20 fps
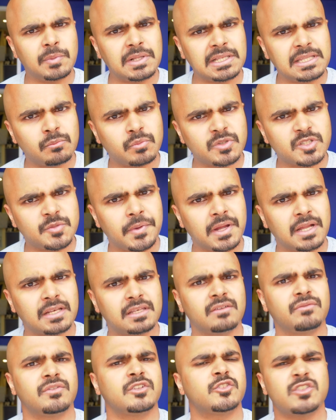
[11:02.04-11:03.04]
building
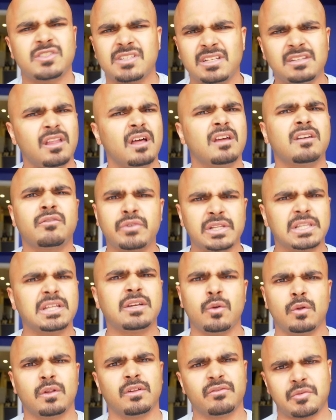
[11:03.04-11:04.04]
perspective. There's just a lot of really
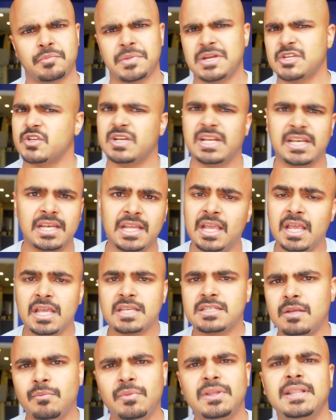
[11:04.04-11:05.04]
cool information. And
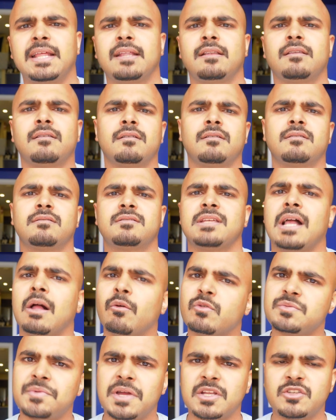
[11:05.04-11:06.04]
something that Sal
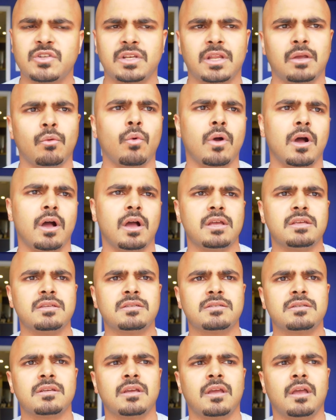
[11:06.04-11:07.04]
was mentioning
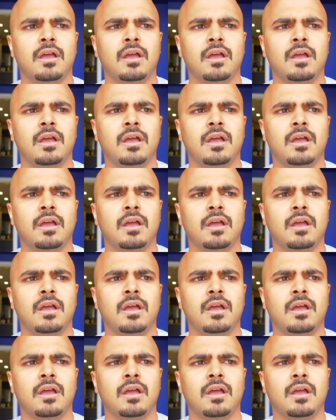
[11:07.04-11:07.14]
was